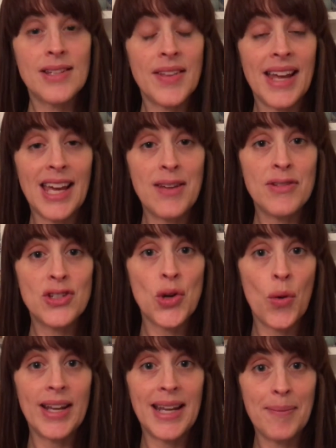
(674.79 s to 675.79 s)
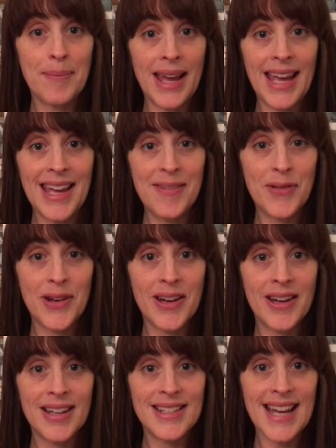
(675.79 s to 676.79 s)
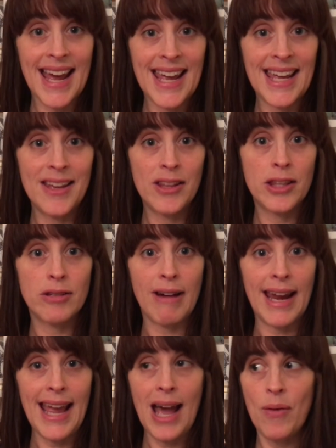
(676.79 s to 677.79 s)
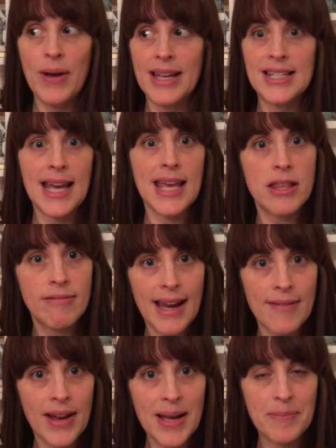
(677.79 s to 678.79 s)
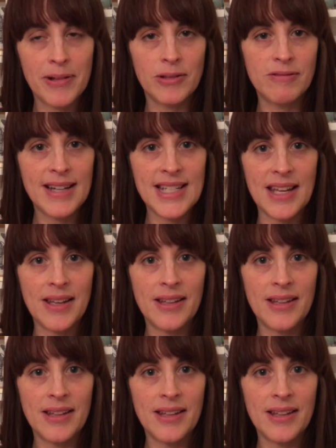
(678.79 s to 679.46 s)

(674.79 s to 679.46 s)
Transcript: So thank you for joining me for day three. How are we at day three of April already?